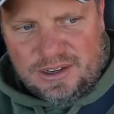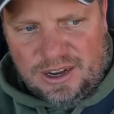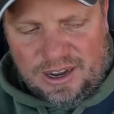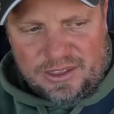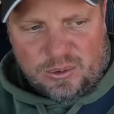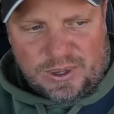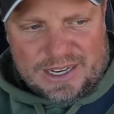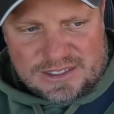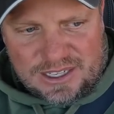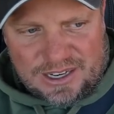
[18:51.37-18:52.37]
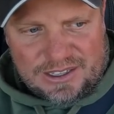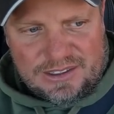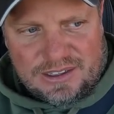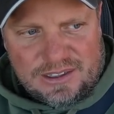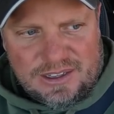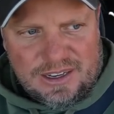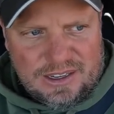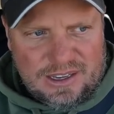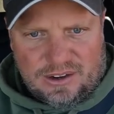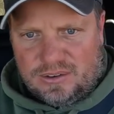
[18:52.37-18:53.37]
on the right side,
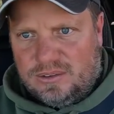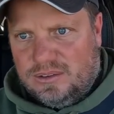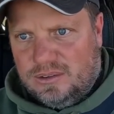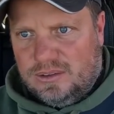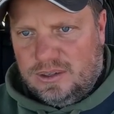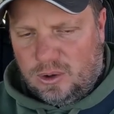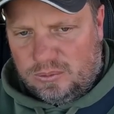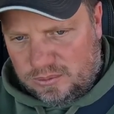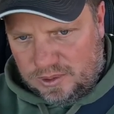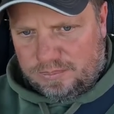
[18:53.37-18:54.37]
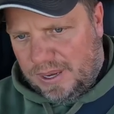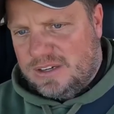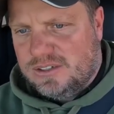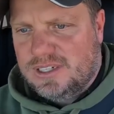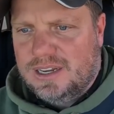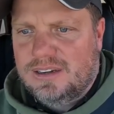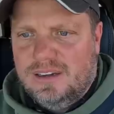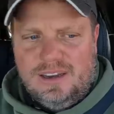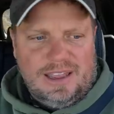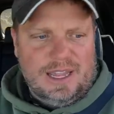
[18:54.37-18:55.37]
or you know, the passenger side,
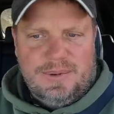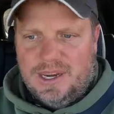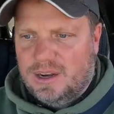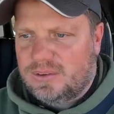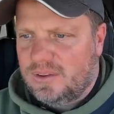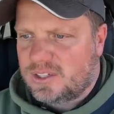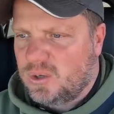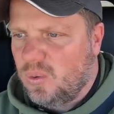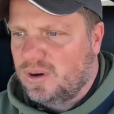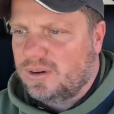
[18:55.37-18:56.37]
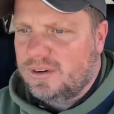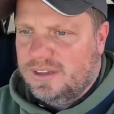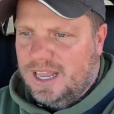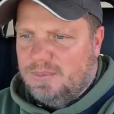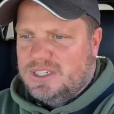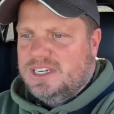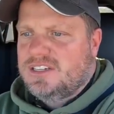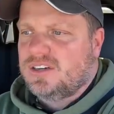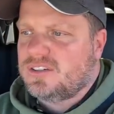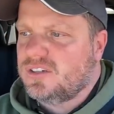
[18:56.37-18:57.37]
and let me get around this corner that much
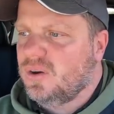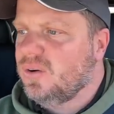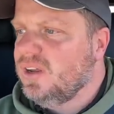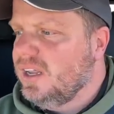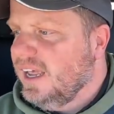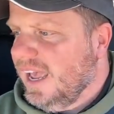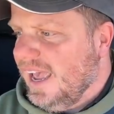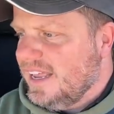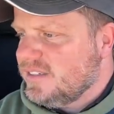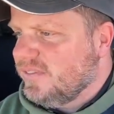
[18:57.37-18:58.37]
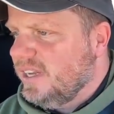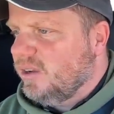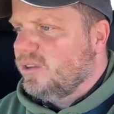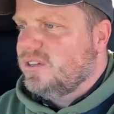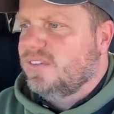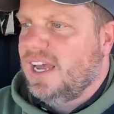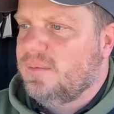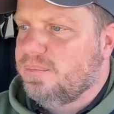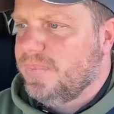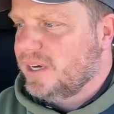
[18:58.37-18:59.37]
easier. So as vehicles have
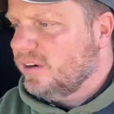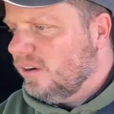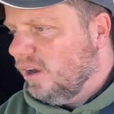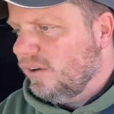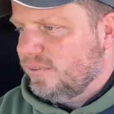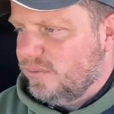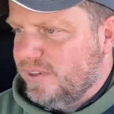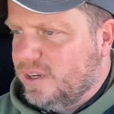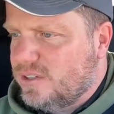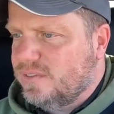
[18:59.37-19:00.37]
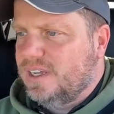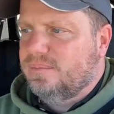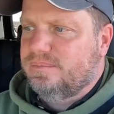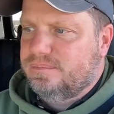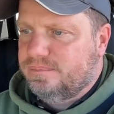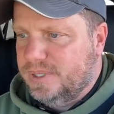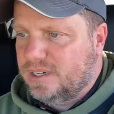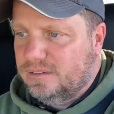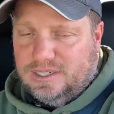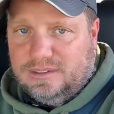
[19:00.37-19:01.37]
gotten bigger, off-road vehicles have gotten
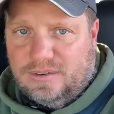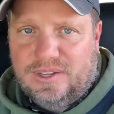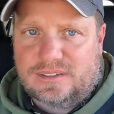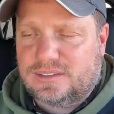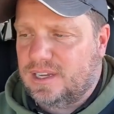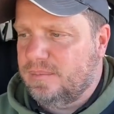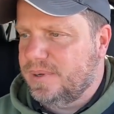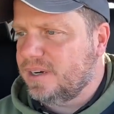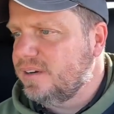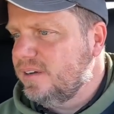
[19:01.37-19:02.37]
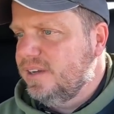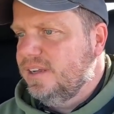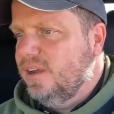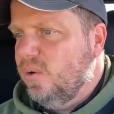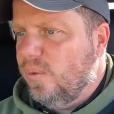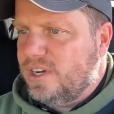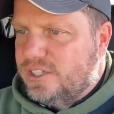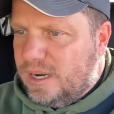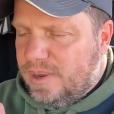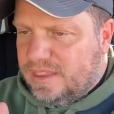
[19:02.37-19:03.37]
bigger, like everything's gotten bigger, when you're
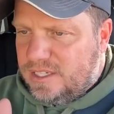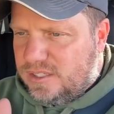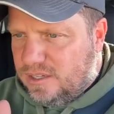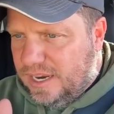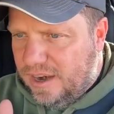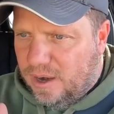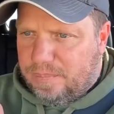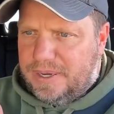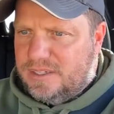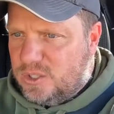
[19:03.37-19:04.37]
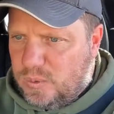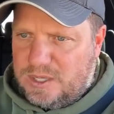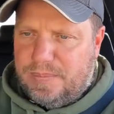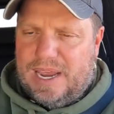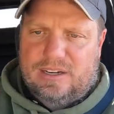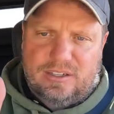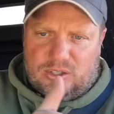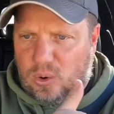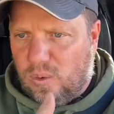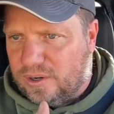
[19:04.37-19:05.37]
trying to make these hairpin switchback
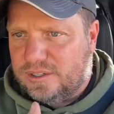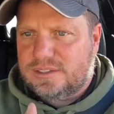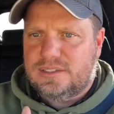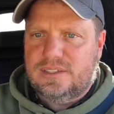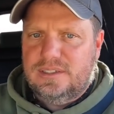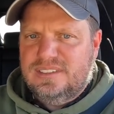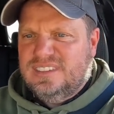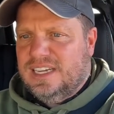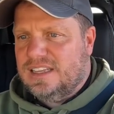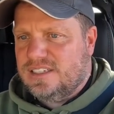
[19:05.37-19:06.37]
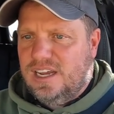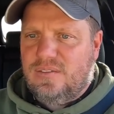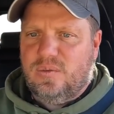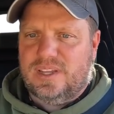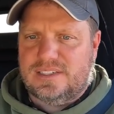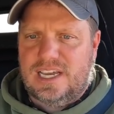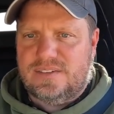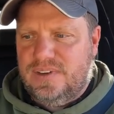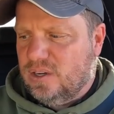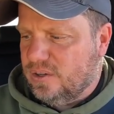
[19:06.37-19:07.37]
corners, it's tough with the
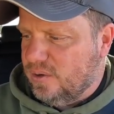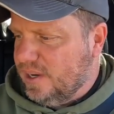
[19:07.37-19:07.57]
size vehicle you